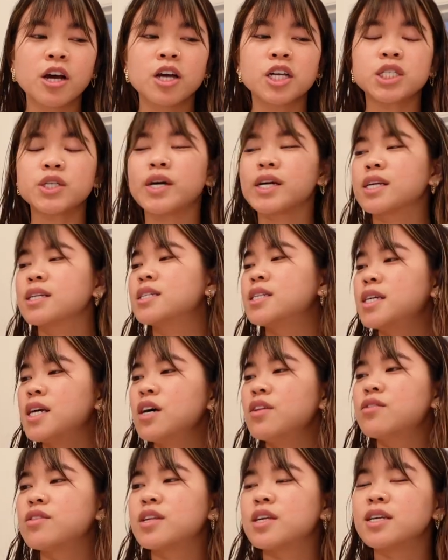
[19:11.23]
So I can see
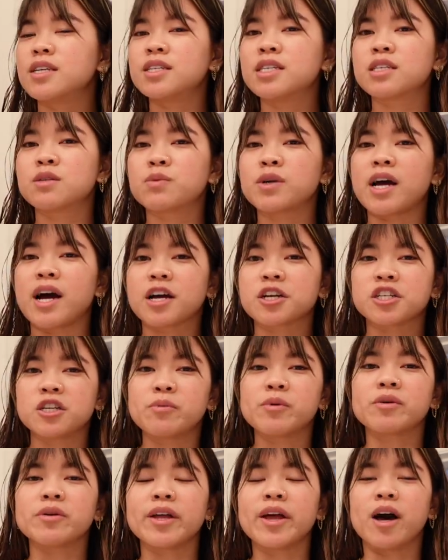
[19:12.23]
how this would actually
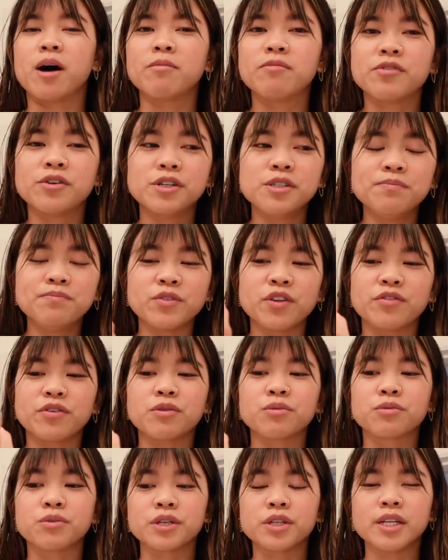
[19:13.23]
be really helpful if
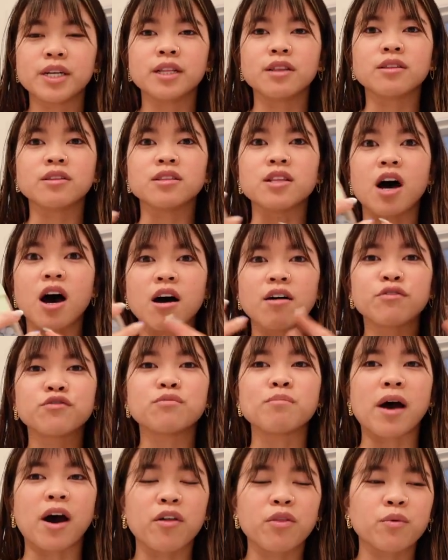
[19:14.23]
you really love
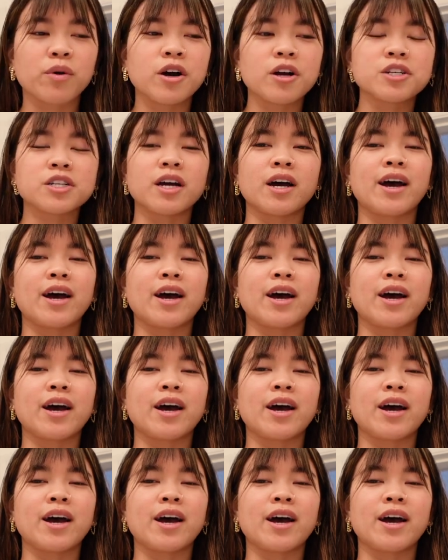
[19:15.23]
mouthwash.